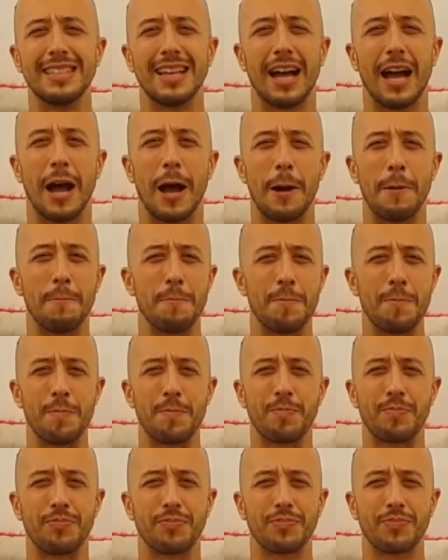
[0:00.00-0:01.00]

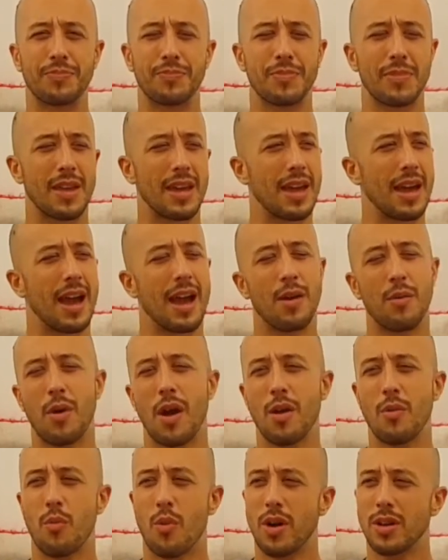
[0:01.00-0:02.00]
And
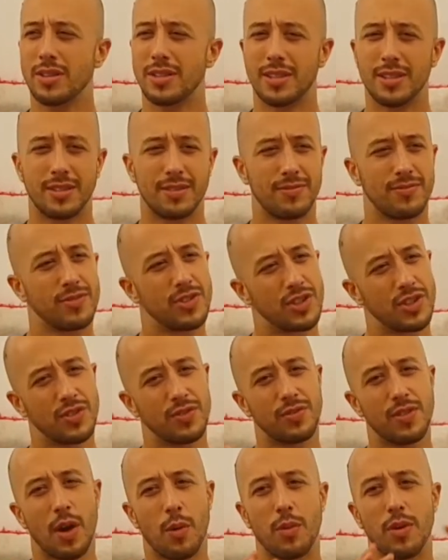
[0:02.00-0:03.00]
I want
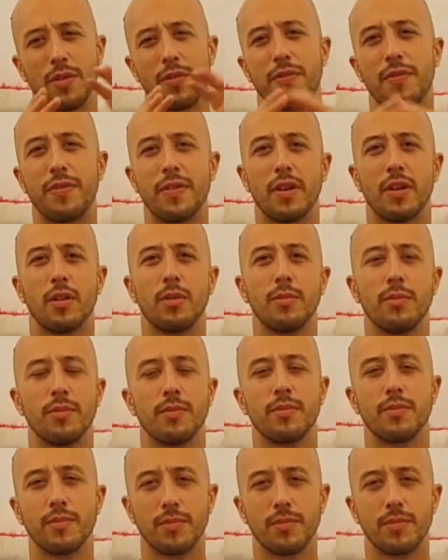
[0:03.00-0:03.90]
to film